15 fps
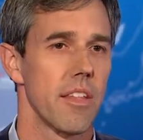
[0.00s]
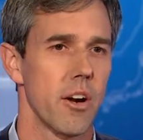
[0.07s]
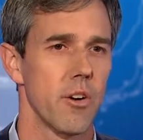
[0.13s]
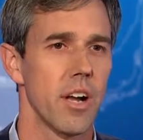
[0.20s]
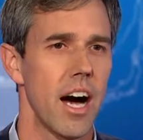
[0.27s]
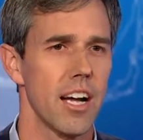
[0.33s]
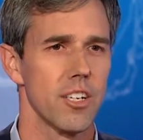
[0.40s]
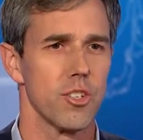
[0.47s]
They
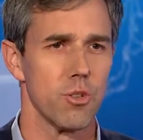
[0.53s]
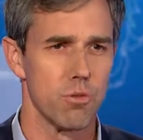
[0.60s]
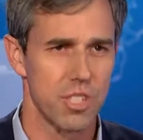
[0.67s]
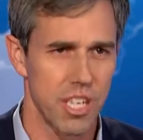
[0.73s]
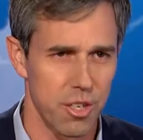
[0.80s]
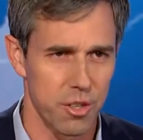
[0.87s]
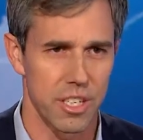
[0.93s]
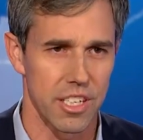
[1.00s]
are not
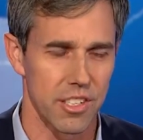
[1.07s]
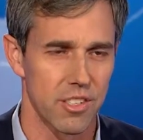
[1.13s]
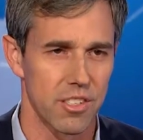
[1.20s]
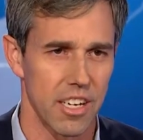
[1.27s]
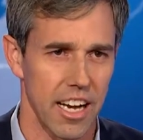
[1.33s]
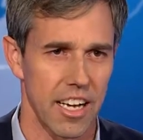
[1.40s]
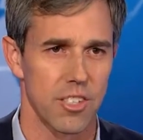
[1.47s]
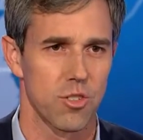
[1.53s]

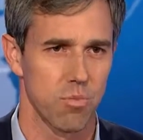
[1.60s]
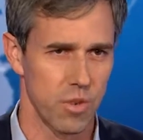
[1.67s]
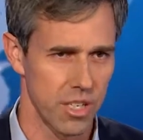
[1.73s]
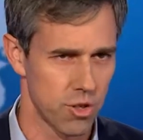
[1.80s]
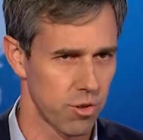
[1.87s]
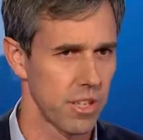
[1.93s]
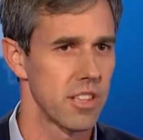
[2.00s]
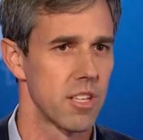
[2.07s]
utilities as
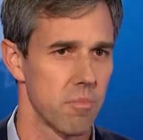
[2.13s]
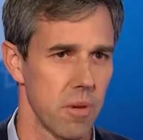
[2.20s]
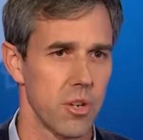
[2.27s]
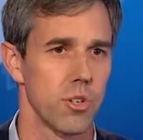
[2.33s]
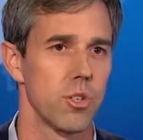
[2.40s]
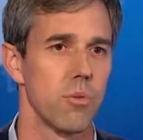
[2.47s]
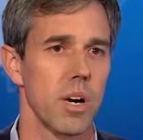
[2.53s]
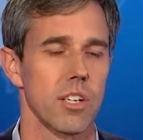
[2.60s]
we treat
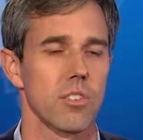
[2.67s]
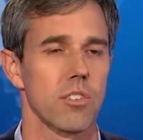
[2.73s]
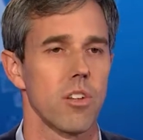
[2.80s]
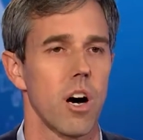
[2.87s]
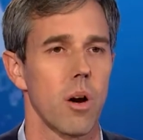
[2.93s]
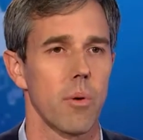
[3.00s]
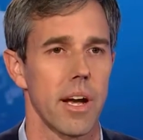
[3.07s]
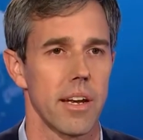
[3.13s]
them under US
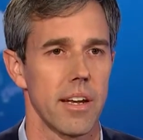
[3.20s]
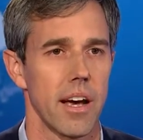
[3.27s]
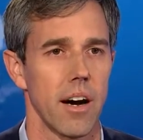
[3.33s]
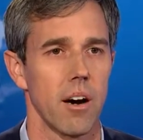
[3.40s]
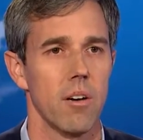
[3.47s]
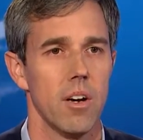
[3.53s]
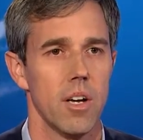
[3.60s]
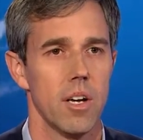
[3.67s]
law right
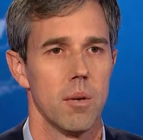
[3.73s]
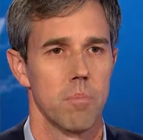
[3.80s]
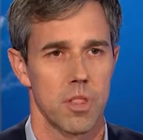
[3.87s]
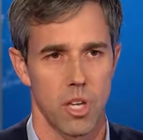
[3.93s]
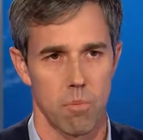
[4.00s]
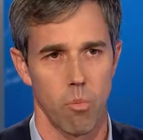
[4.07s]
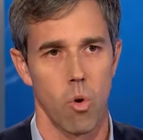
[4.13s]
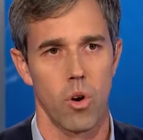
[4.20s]
now,
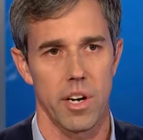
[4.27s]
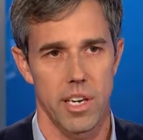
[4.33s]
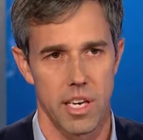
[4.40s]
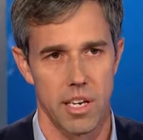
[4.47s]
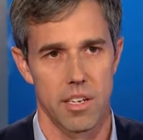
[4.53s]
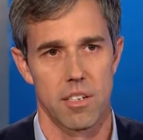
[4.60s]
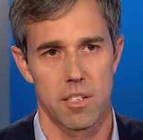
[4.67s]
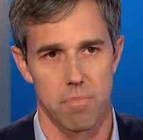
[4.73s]
but they're more
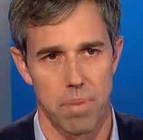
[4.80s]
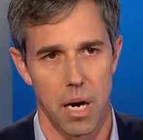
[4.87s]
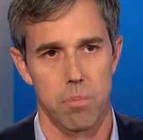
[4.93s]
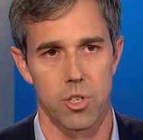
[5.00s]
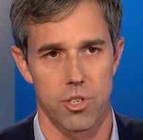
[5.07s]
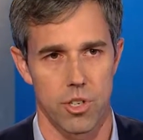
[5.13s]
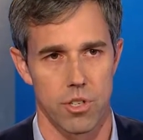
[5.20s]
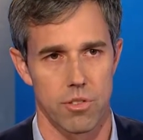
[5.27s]
akin to
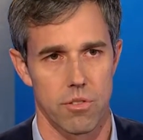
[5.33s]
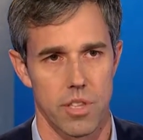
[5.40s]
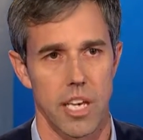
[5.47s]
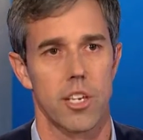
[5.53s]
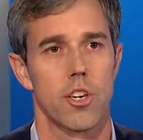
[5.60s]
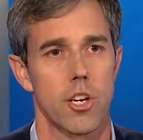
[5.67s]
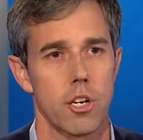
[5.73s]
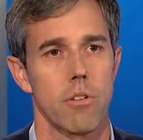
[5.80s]
publishers.
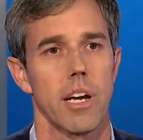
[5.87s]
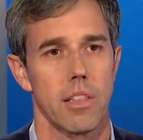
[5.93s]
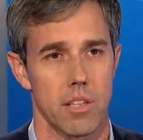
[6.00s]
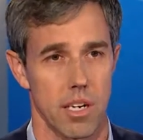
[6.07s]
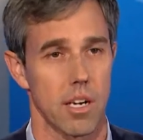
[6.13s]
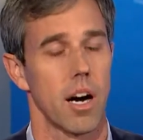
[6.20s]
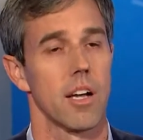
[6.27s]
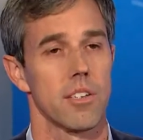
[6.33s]
They
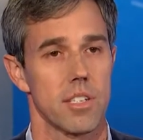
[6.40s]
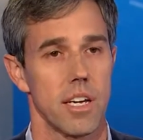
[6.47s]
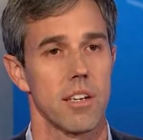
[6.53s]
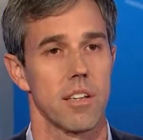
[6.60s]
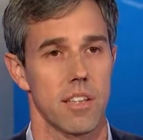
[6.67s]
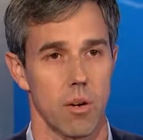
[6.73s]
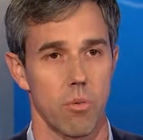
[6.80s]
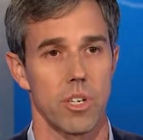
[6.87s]
curate the
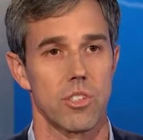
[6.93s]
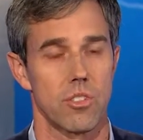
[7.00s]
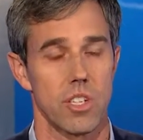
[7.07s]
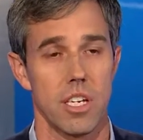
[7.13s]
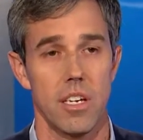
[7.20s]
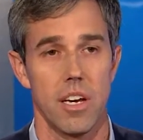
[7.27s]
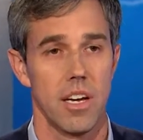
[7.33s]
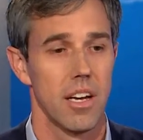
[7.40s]
content that we
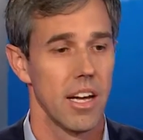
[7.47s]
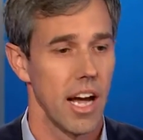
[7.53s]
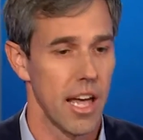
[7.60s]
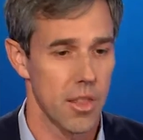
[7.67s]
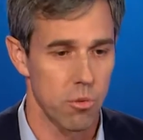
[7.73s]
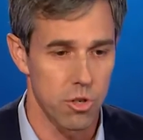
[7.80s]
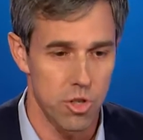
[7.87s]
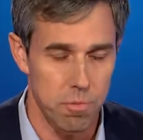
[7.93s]
see
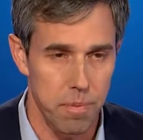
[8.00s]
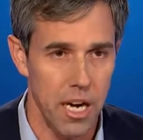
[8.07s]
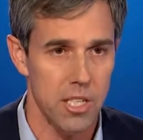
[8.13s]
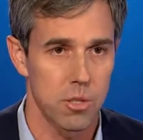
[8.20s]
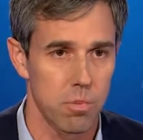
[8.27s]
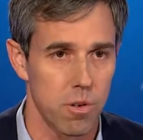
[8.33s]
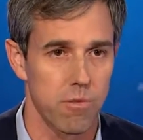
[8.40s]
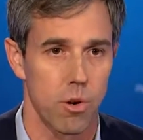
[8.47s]
and they're
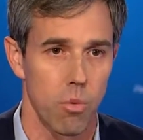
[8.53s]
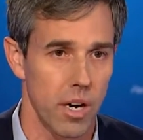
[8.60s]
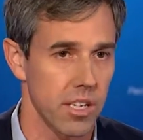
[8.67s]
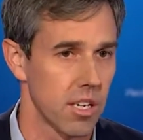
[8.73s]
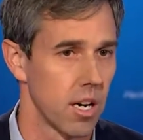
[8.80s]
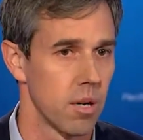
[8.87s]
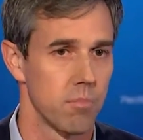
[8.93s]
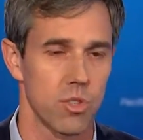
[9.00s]
responsible for
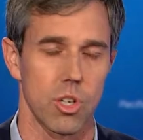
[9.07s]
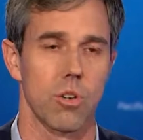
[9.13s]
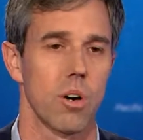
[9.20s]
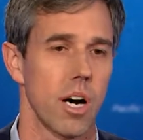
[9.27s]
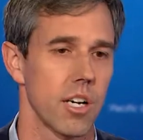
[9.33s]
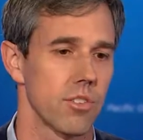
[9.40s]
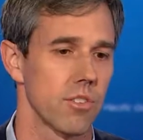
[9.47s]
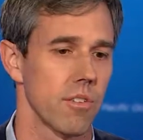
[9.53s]
what comes
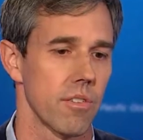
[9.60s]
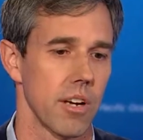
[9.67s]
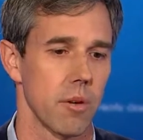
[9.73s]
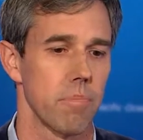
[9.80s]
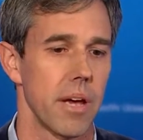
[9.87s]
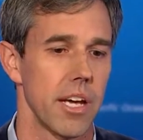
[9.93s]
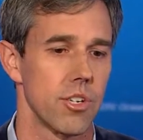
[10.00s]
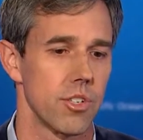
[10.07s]
across
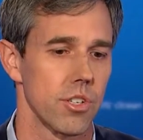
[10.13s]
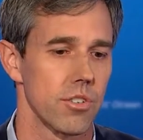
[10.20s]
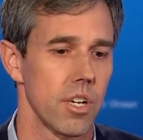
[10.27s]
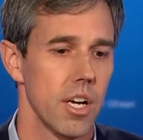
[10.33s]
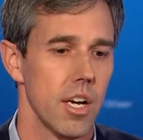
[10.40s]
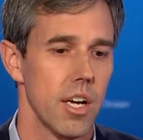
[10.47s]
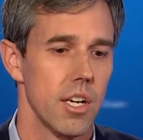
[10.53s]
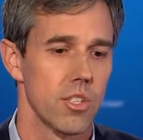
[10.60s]
their pages.